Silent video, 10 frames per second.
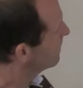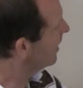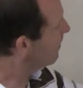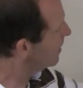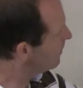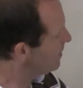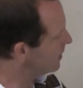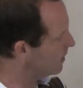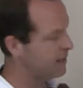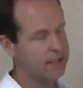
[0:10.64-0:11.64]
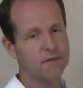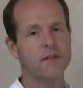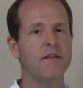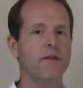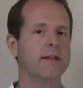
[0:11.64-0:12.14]
I'm given a list of
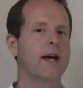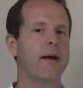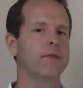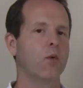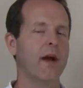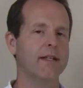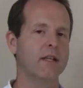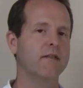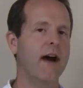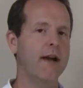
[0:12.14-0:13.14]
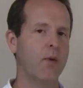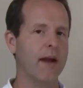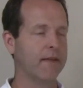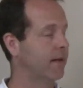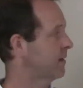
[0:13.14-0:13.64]
different types of ways to
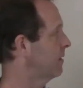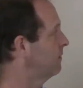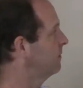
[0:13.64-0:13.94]
evaluate this.